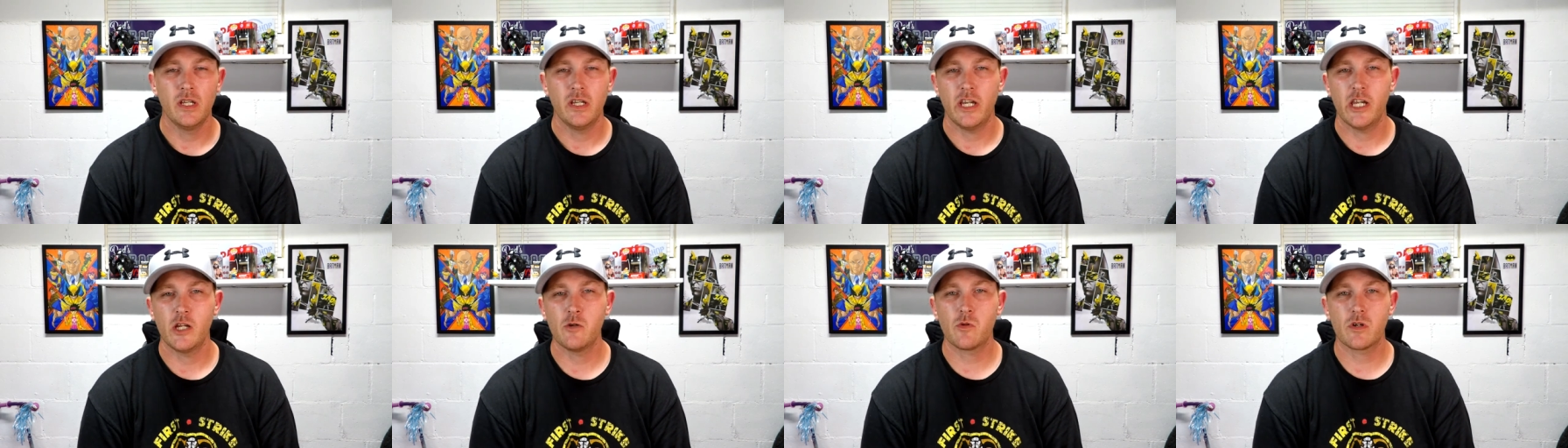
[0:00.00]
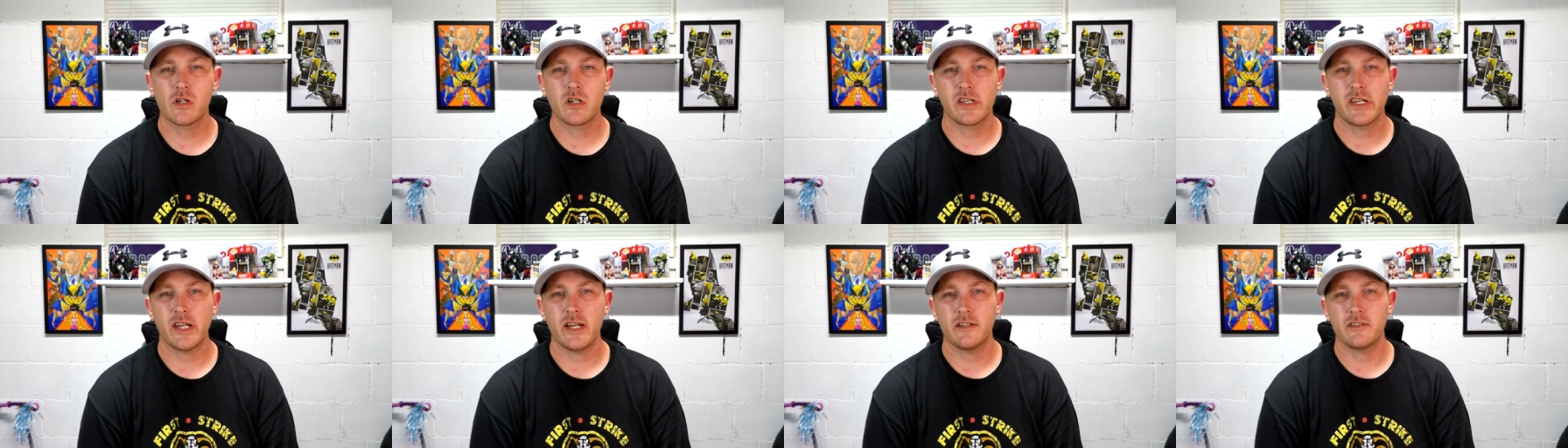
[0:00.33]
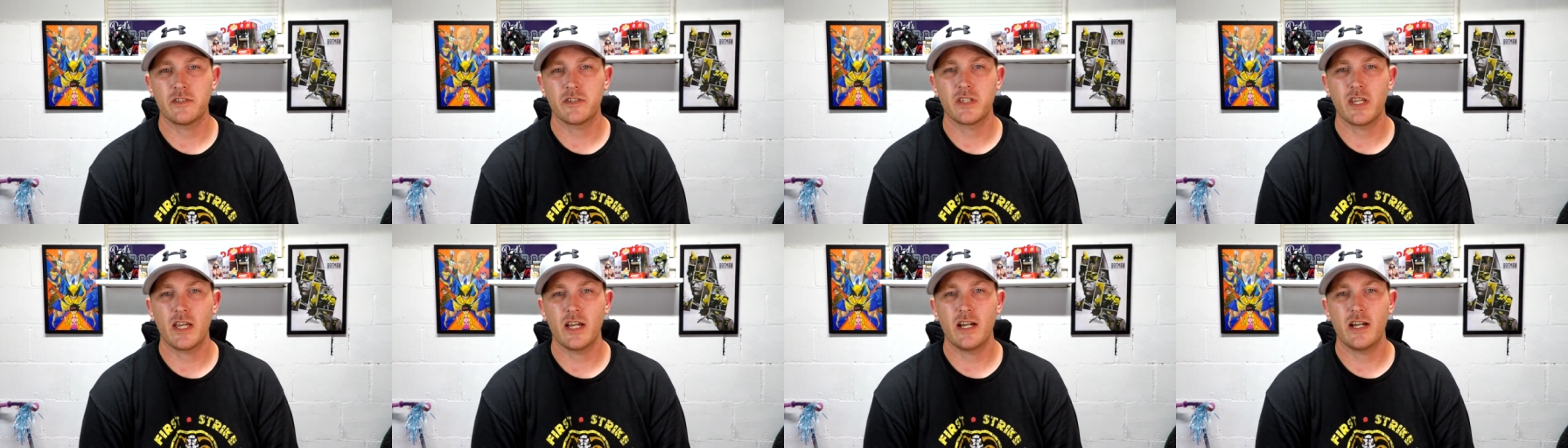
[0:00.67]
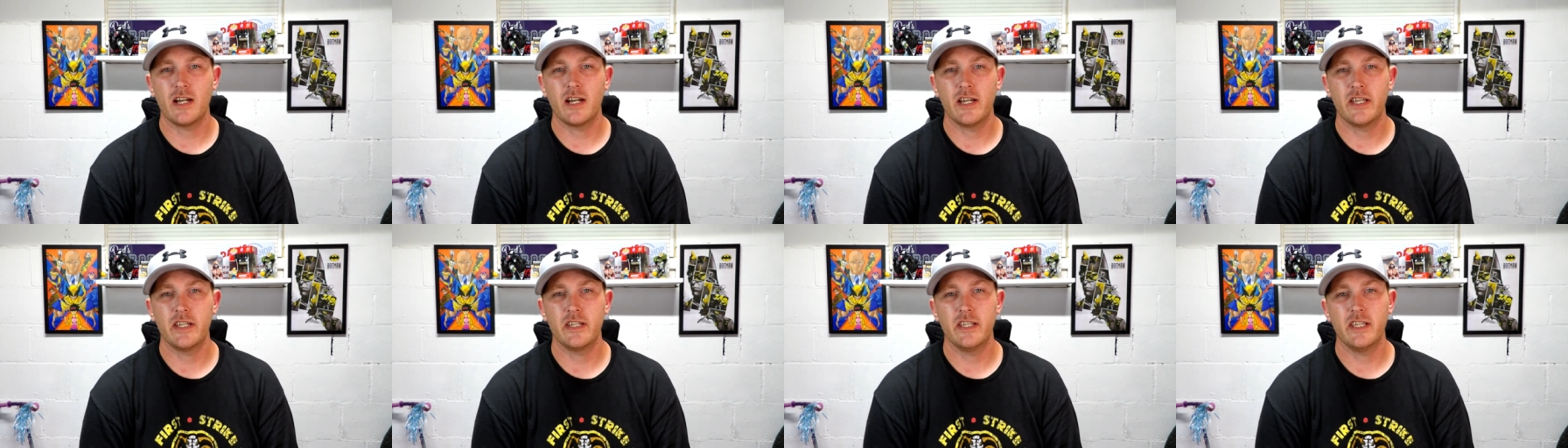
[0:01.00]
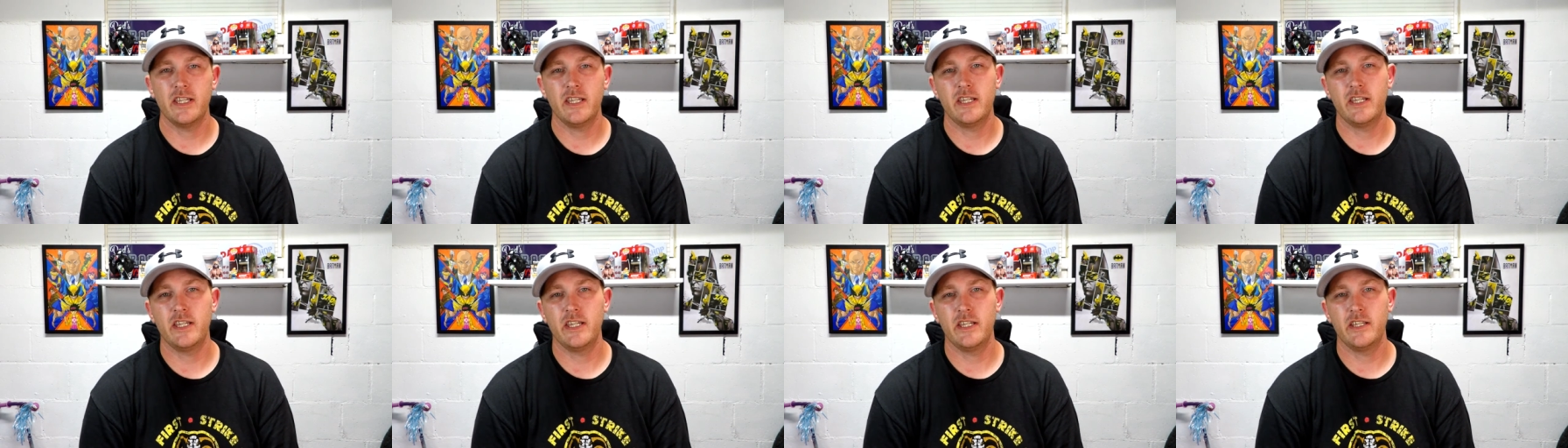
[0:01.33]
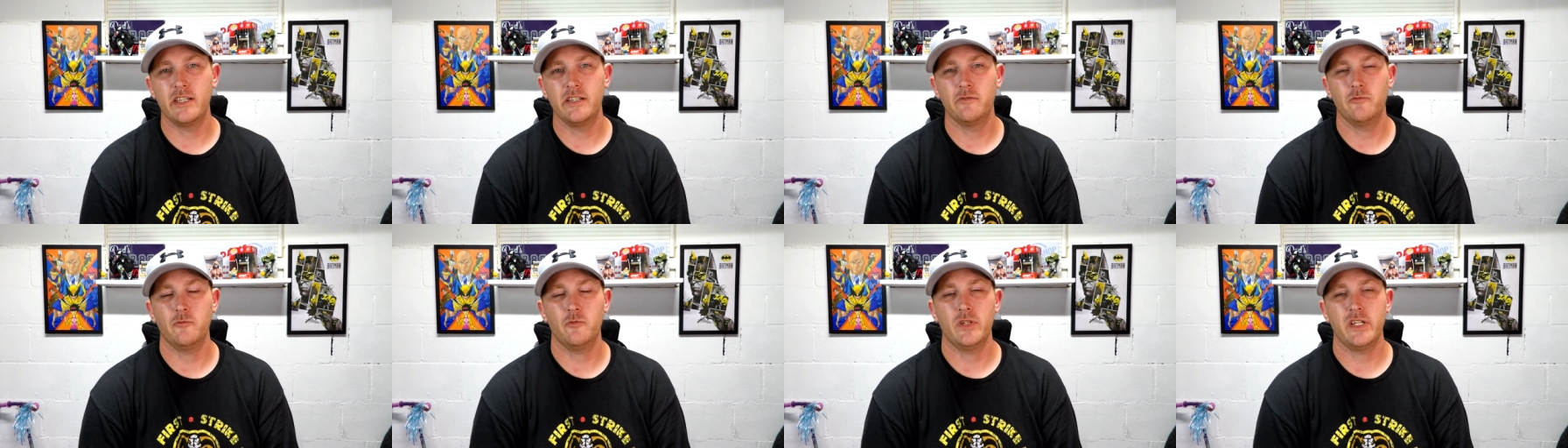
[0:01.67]
He worked outside,
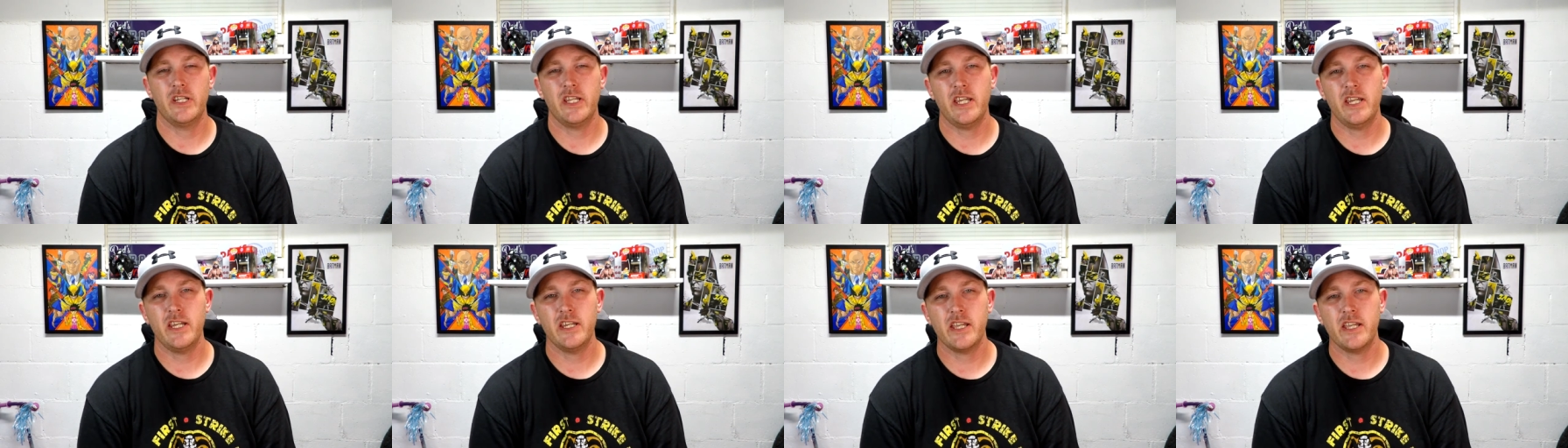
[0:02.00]
and when he